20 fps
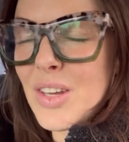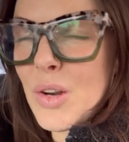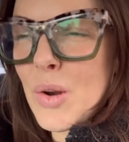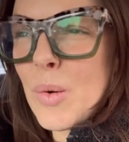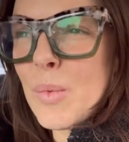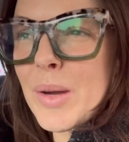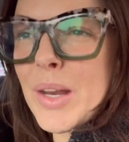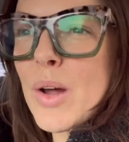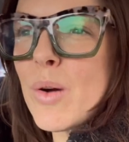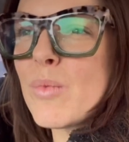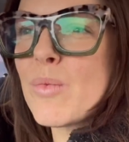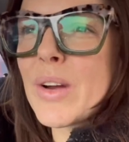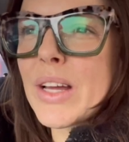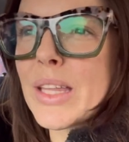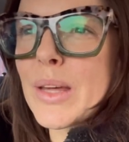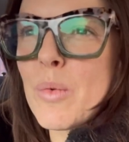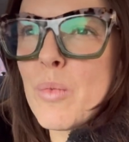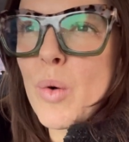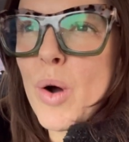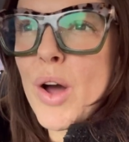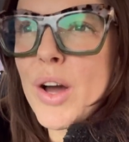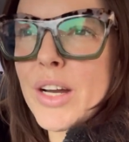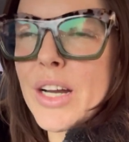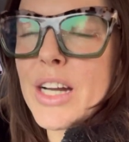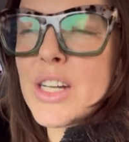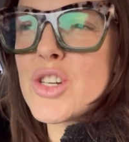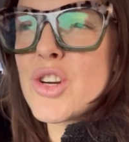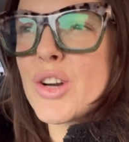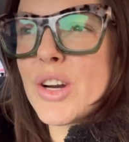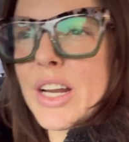we don't really work
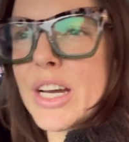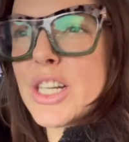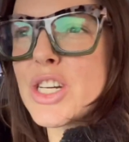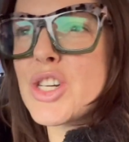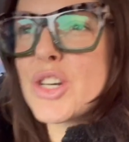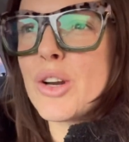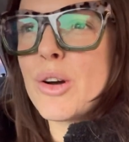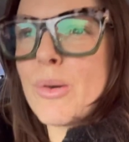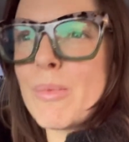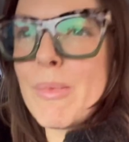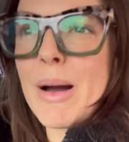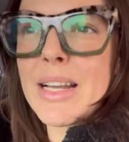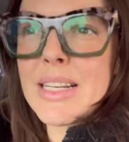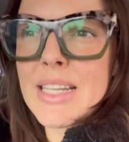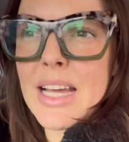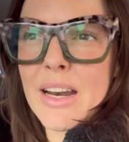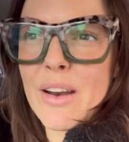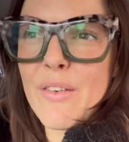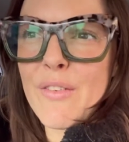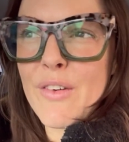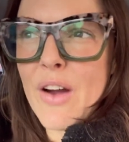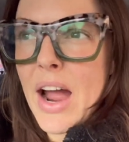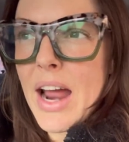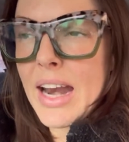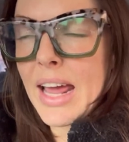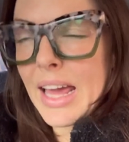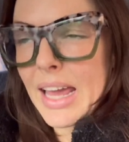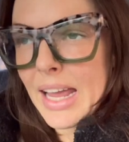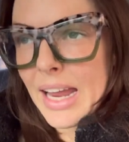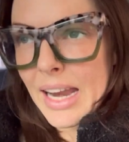a traditional Monday to
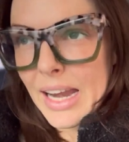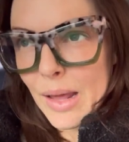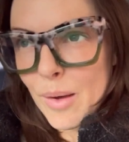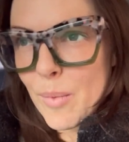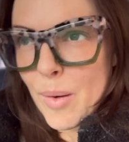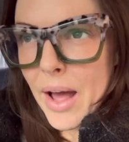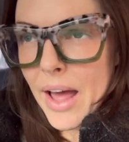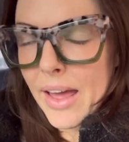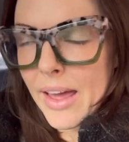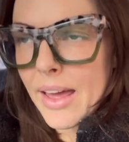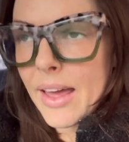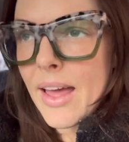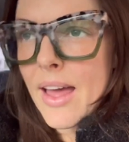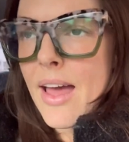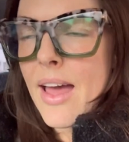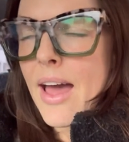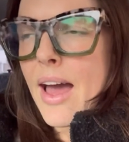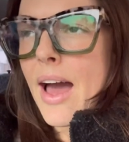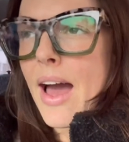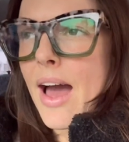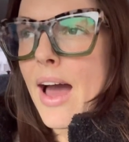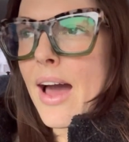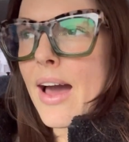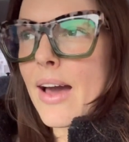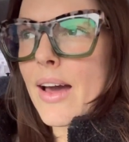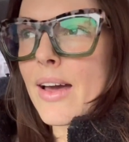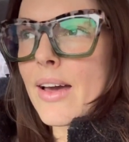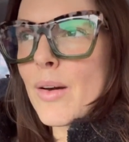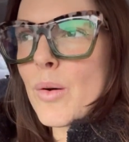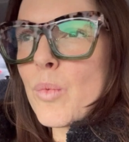Friday anyway,
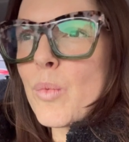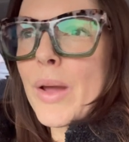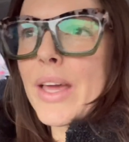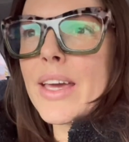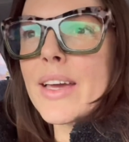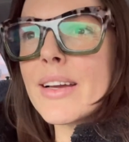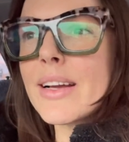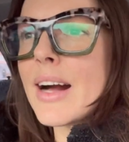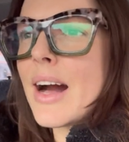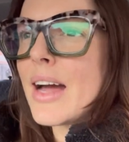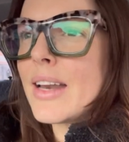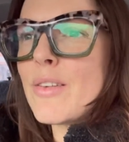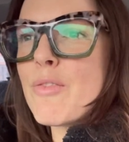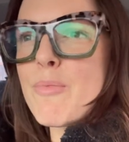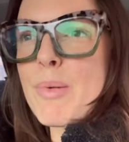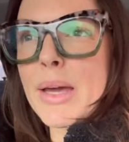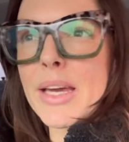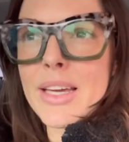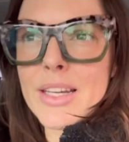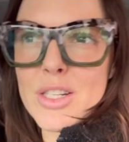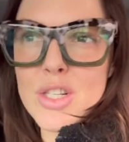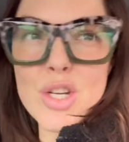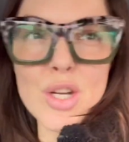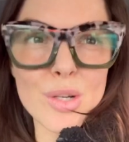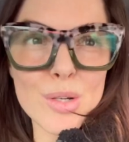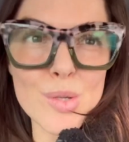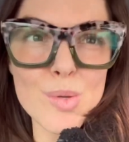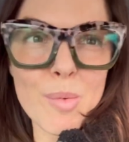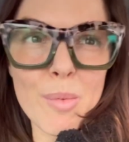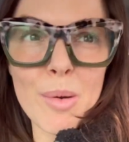we can kind of pick and
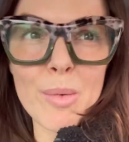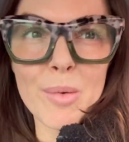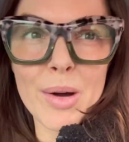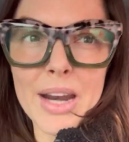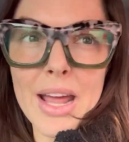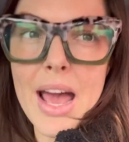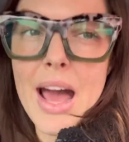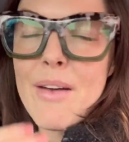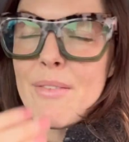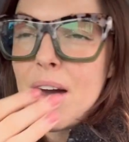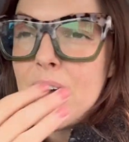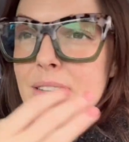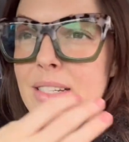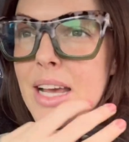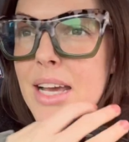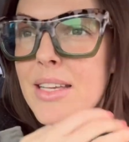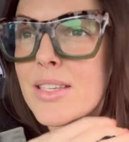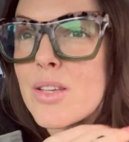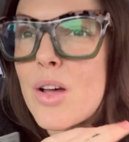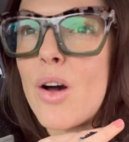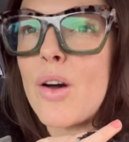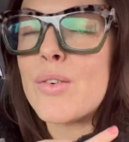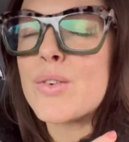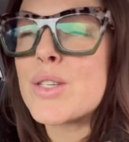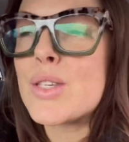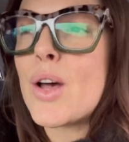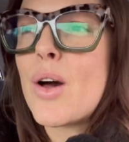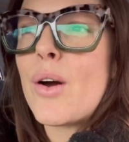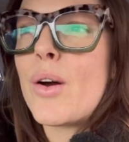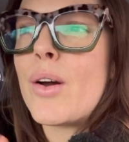choose when we want to have our days off.
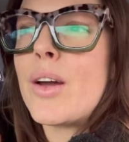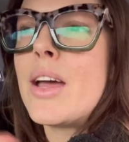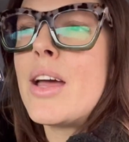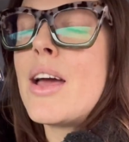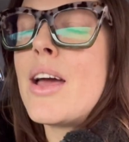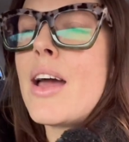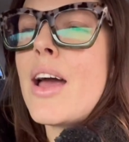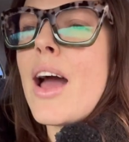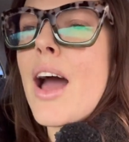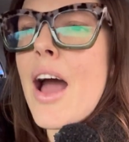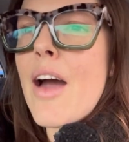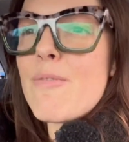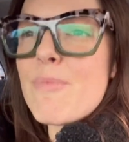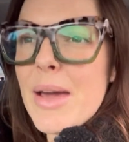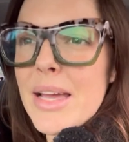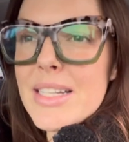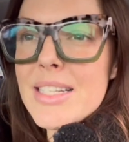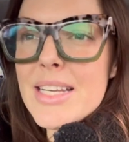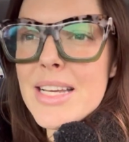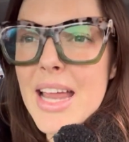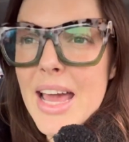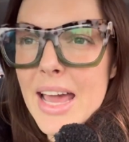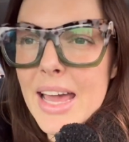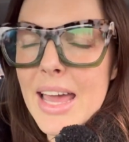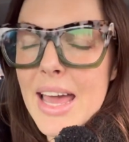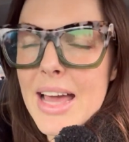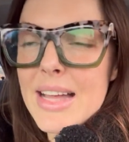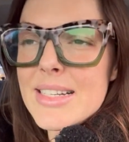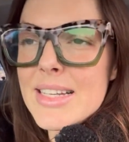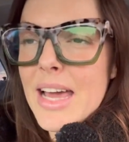So I've made
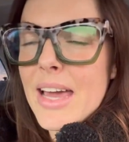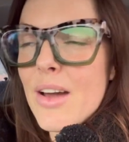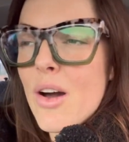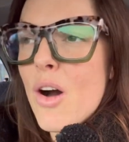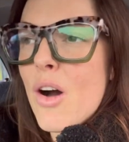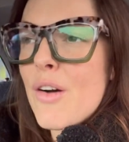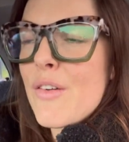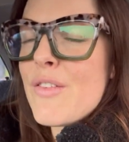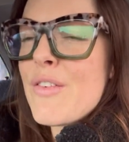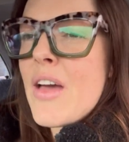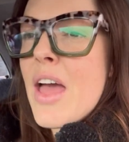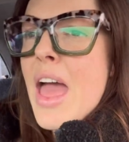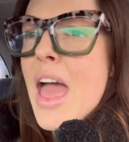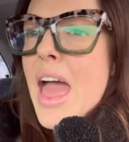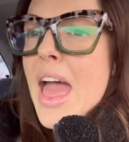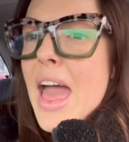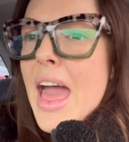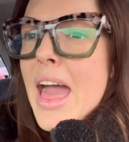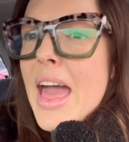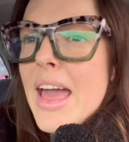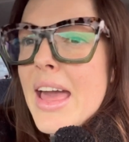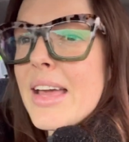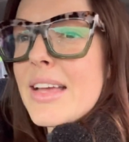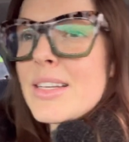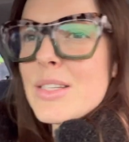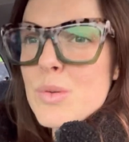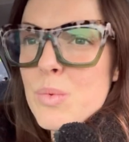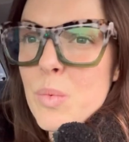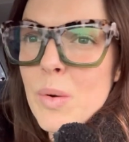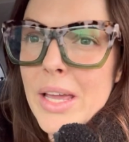today a day off,
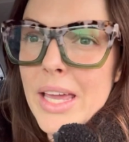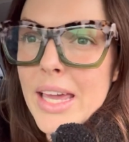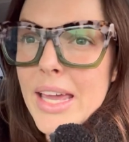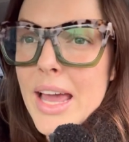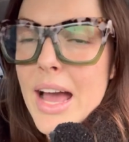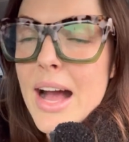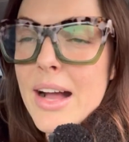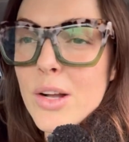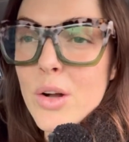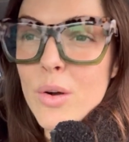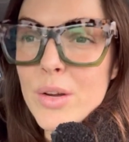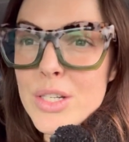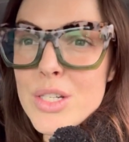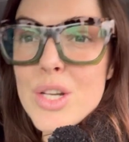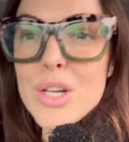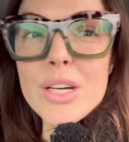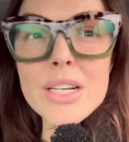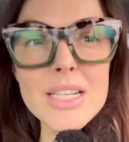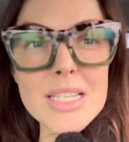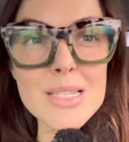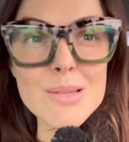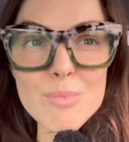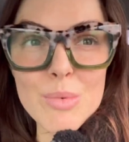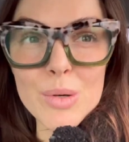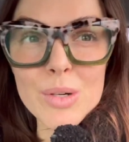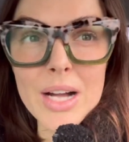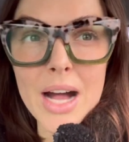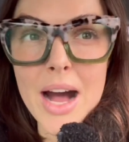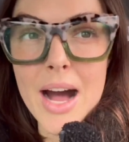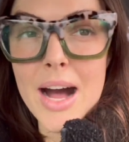and we are going to look at some more
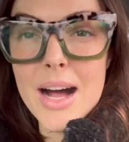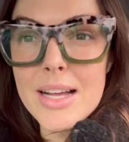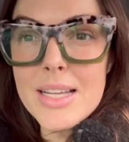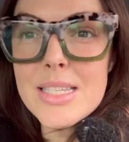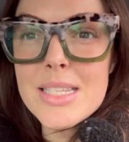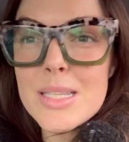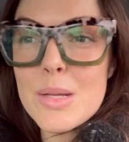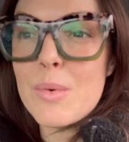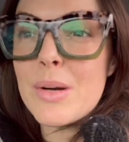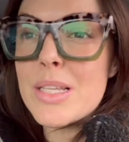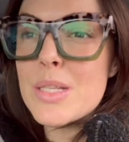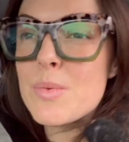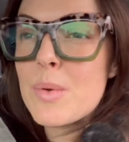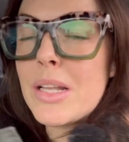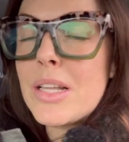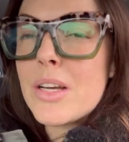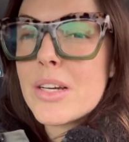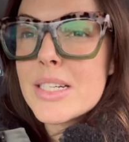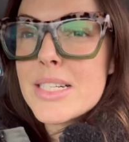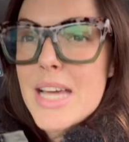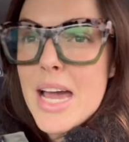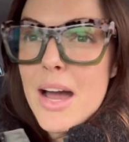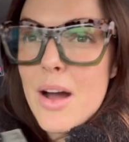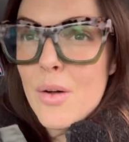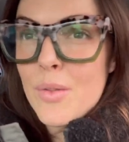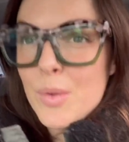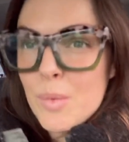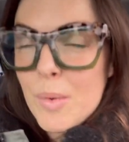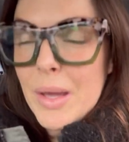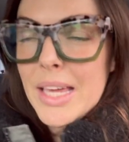cars. The ones we looked at
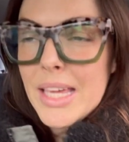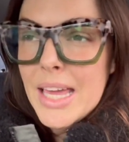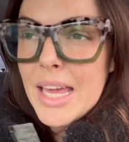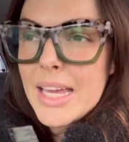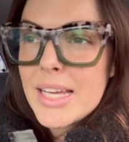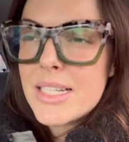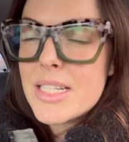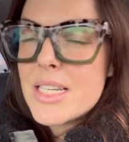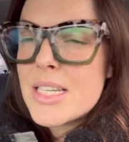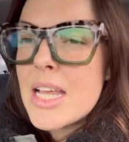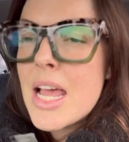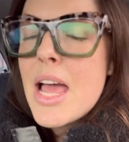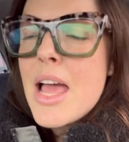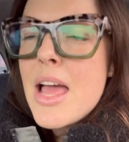on the weekend,